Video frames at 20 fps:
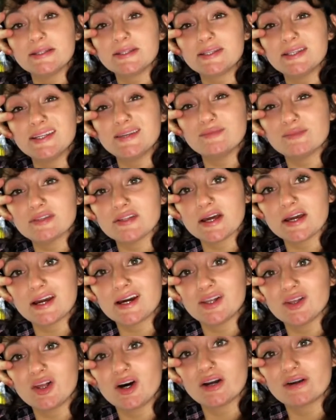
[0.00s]
seems like
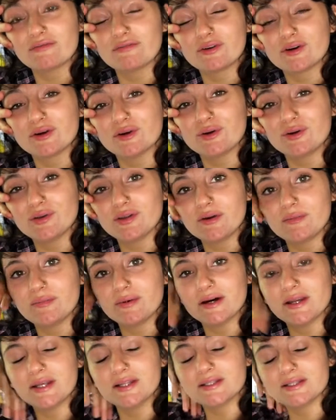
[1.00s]
a lot of granola,
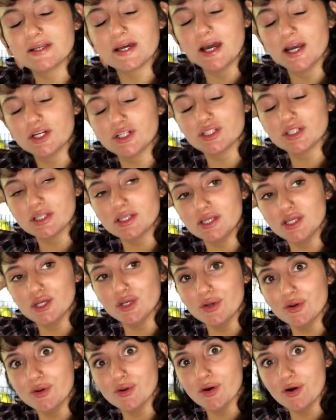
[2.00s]
but it's actually
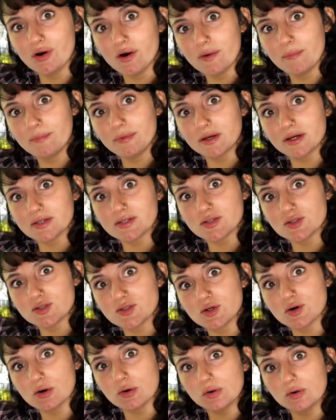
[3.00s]
not, because it's
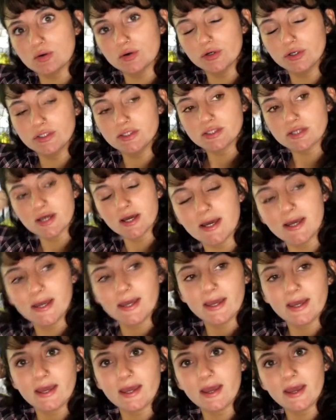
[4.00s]
so good.
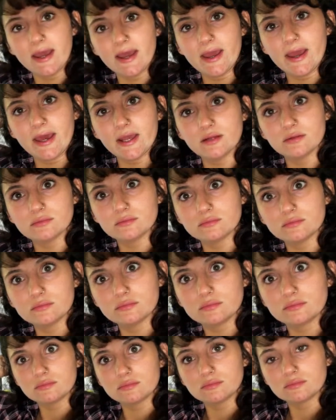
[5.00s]
And
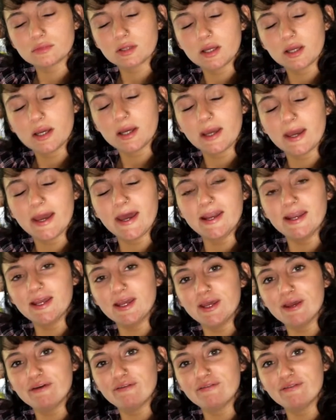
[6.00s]

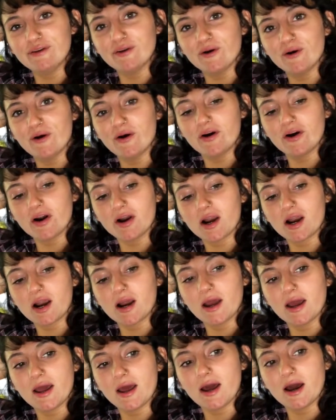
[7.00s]
if
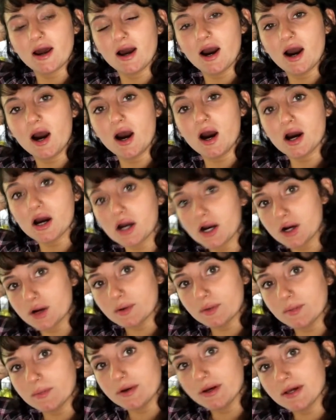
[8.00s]
your
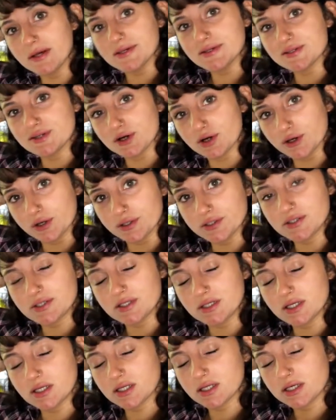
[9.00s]
arm is
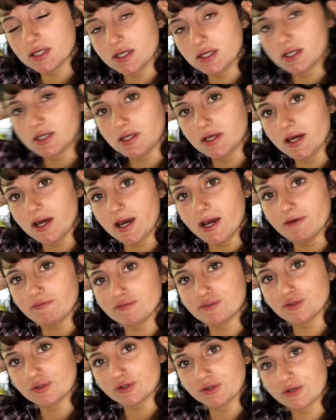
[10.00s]
hurting
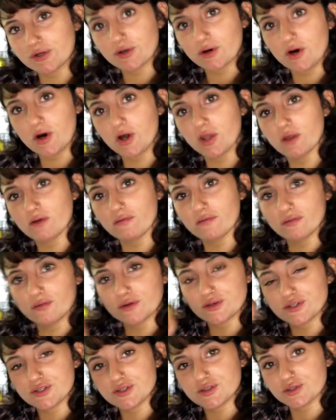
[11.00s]
after all of
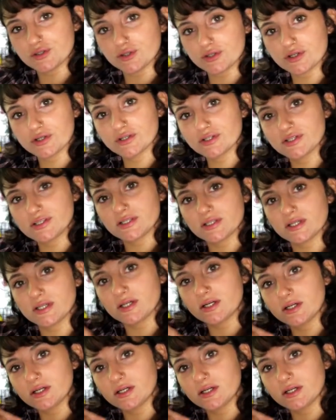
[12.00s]
the stirs,